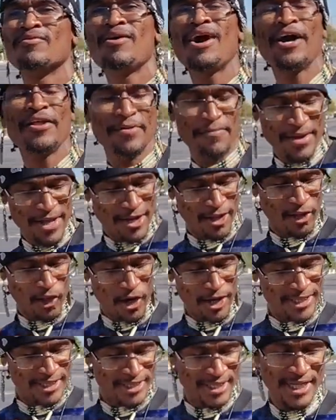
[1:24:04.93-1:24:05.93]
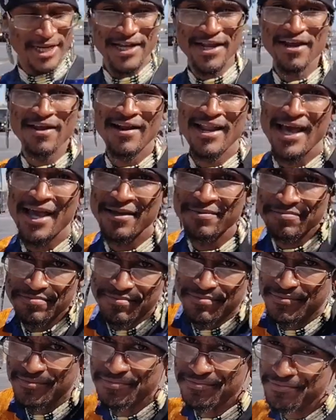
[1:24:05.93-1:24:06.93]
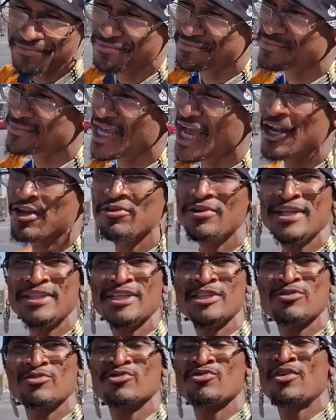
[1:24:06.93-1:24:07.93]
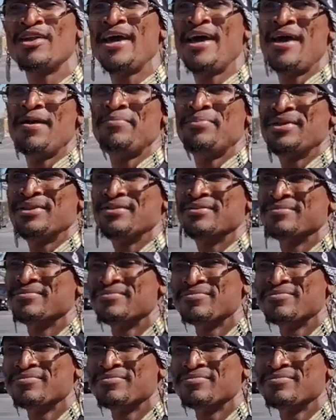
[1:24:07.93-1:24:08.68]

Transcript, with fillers: While the men of the Lord is sitting there like, I knew that this was going to happen.